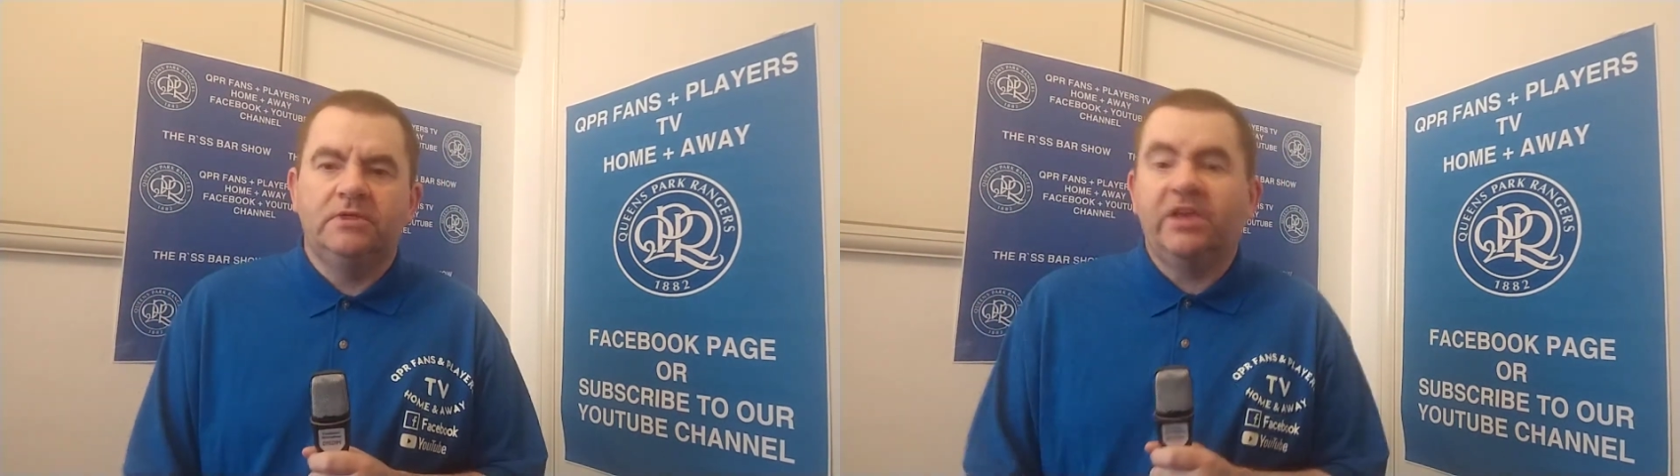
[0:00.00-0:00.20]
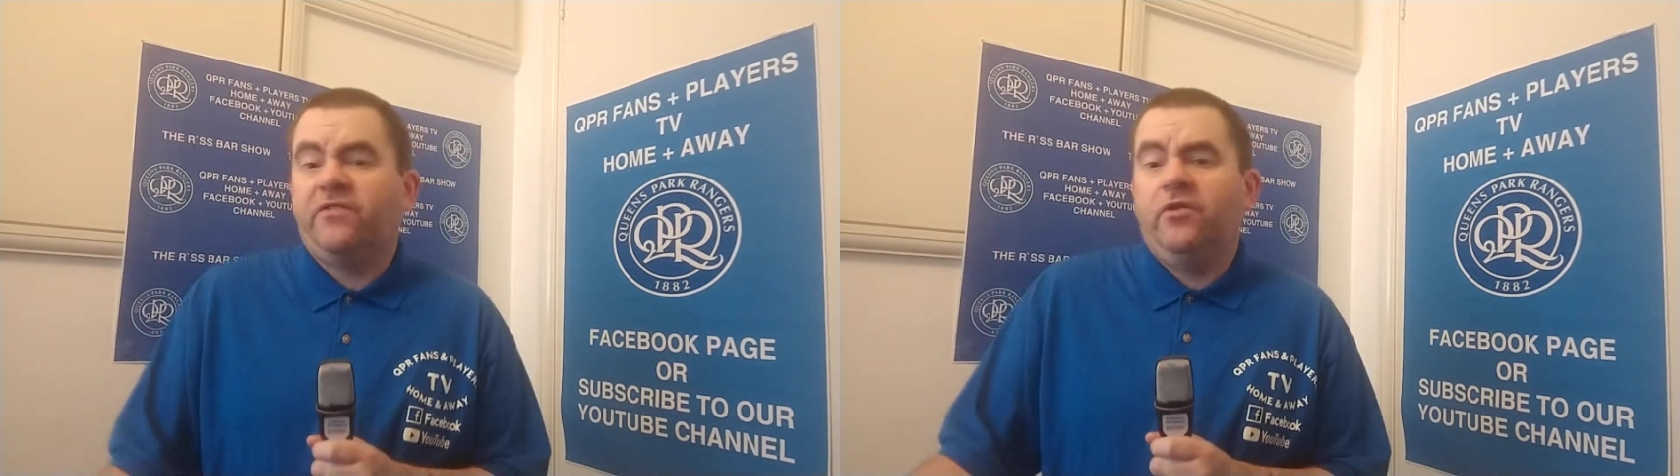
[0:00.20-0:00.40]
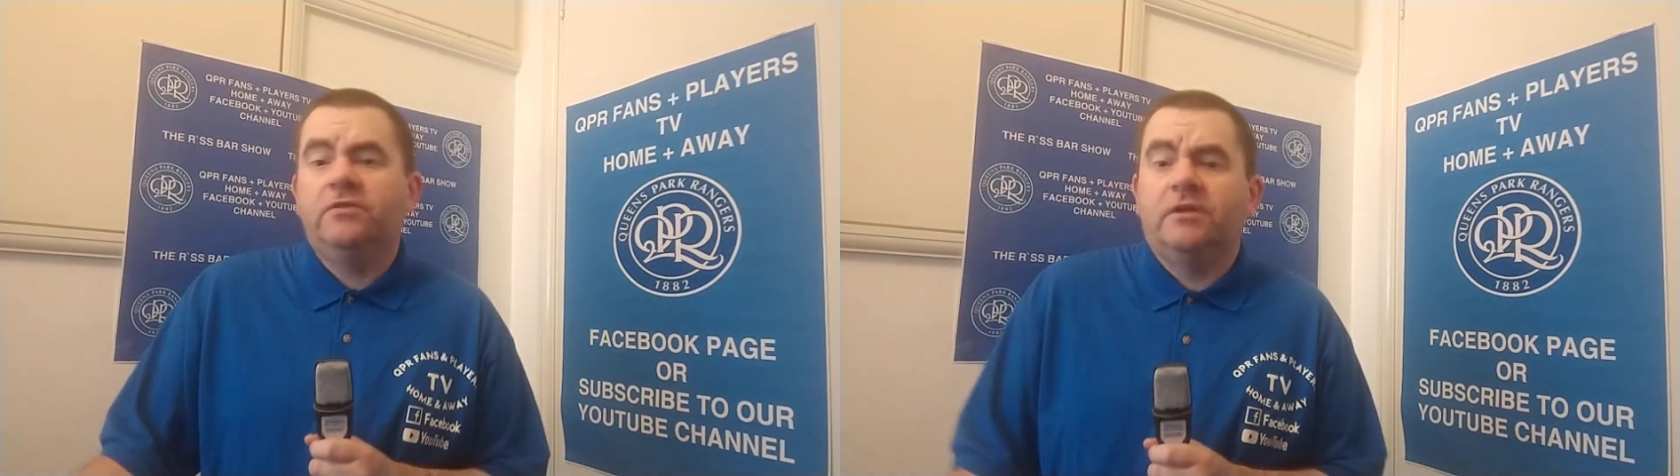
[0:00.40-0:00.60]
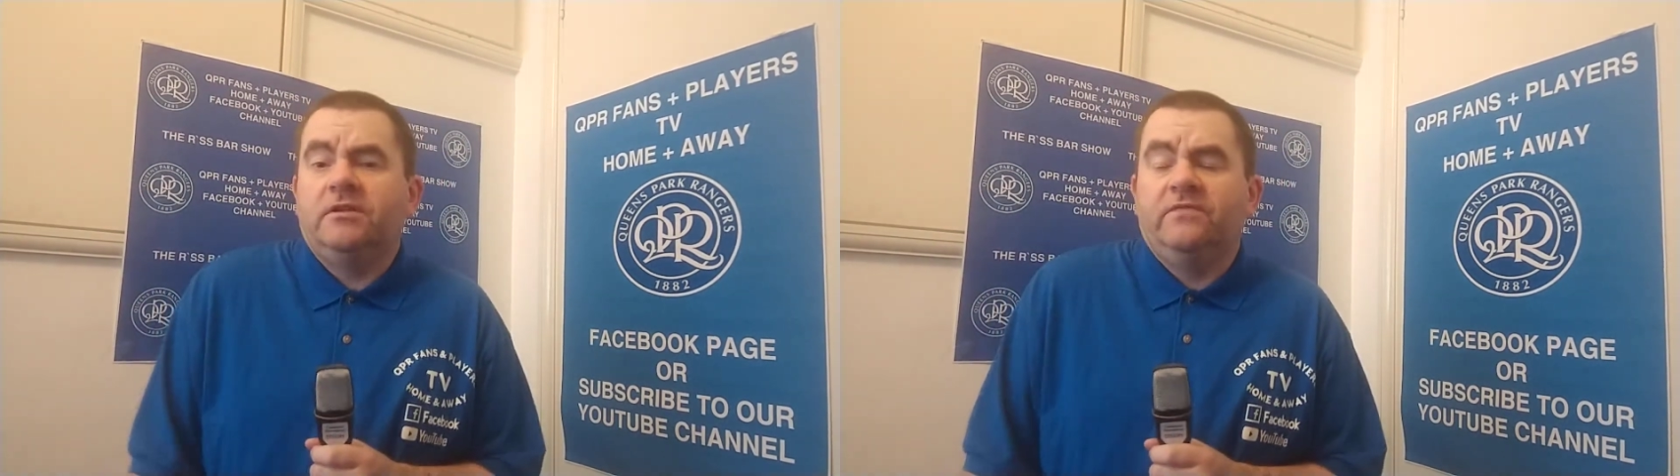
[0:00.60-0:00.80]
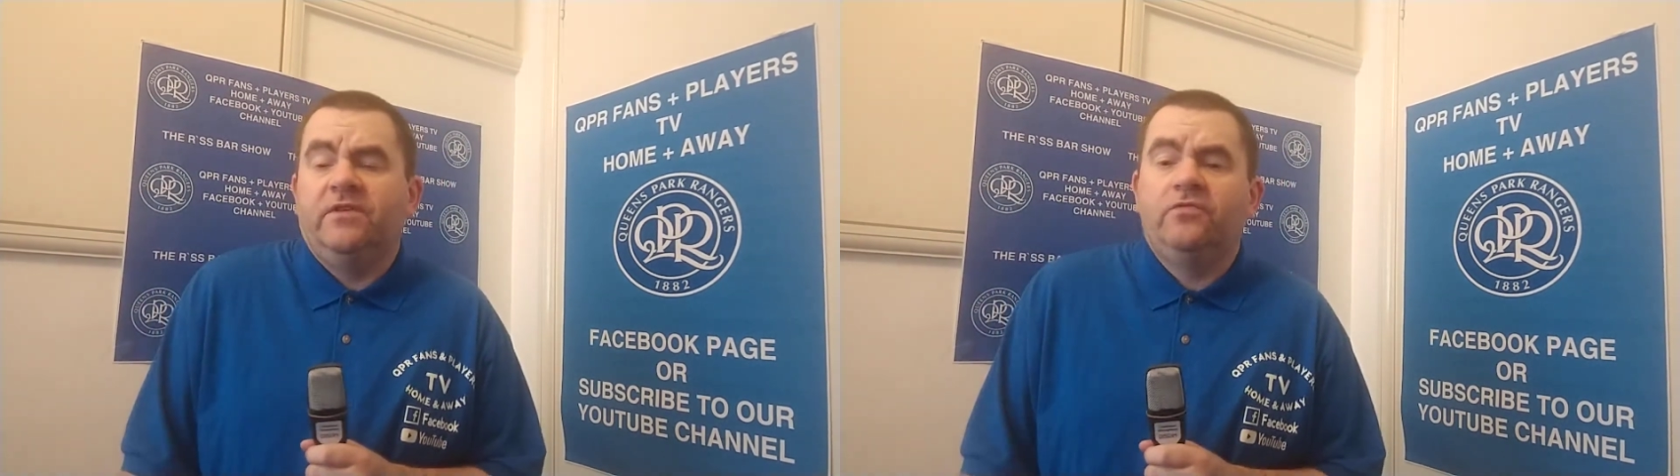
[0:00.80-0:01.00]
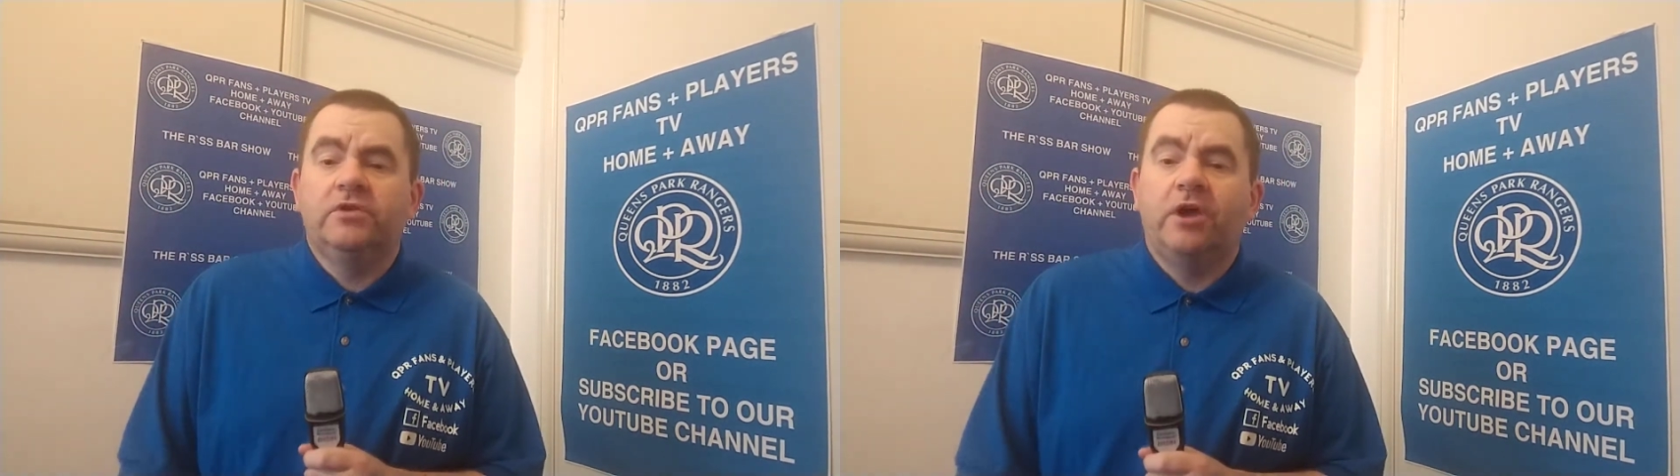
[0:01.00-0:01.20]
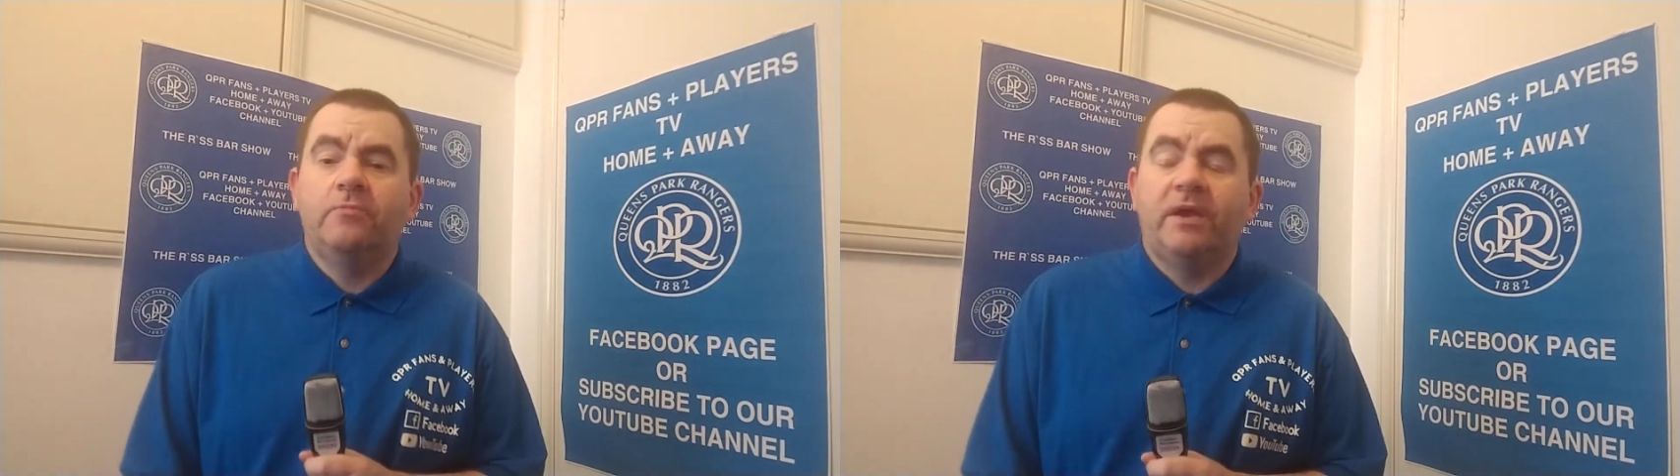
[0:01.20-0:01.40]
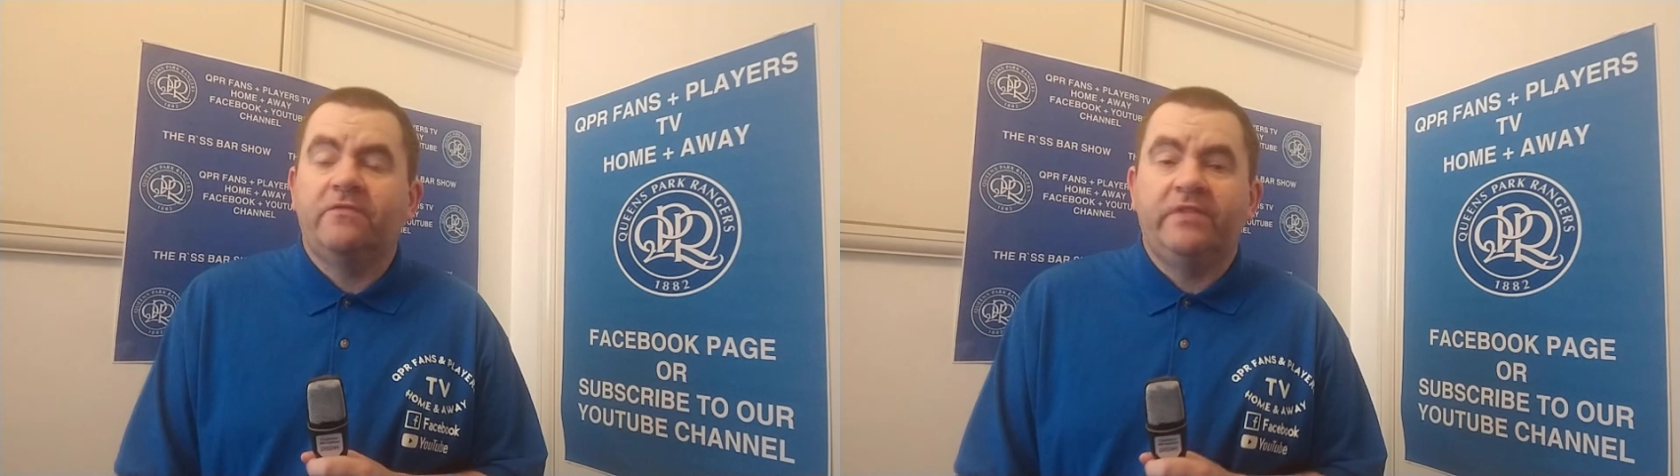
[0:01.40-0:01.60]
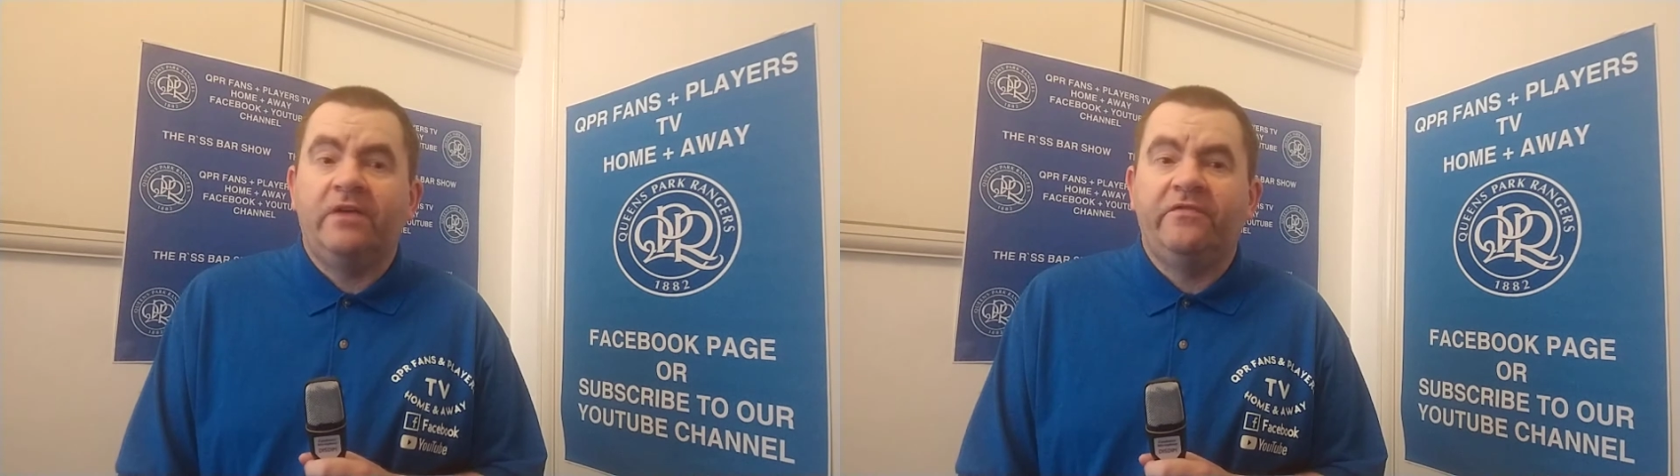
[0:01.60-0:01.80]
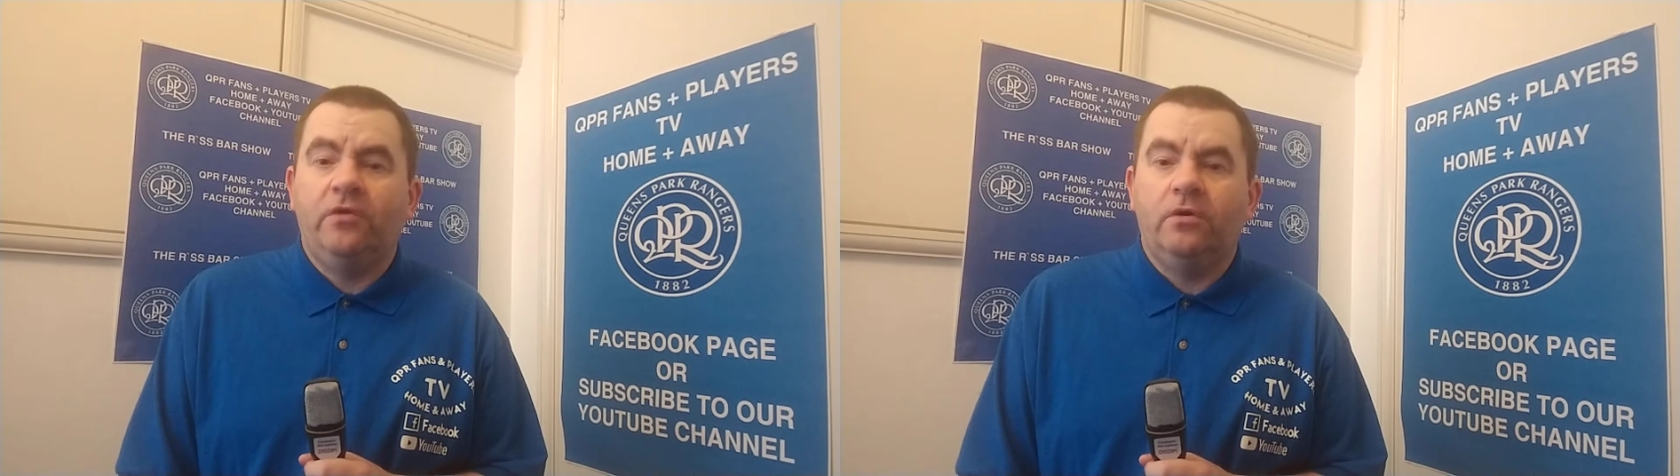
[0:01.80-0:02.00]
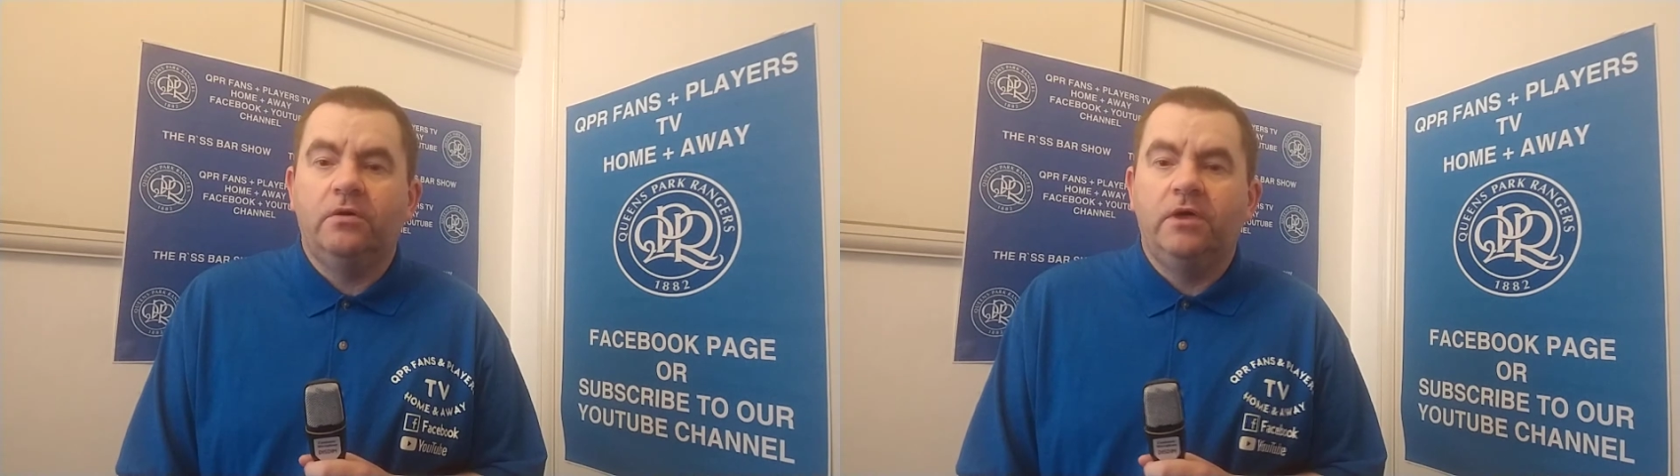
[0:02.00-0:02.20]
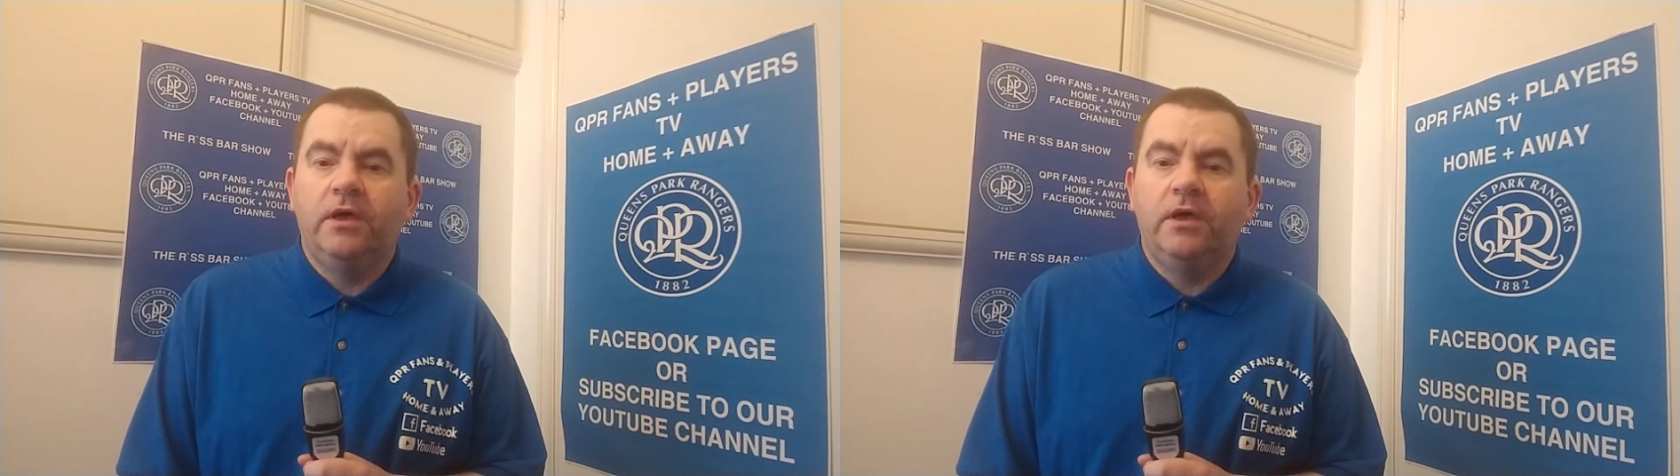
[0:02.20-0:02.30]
Les Ferdinand, even if you want to go back that far.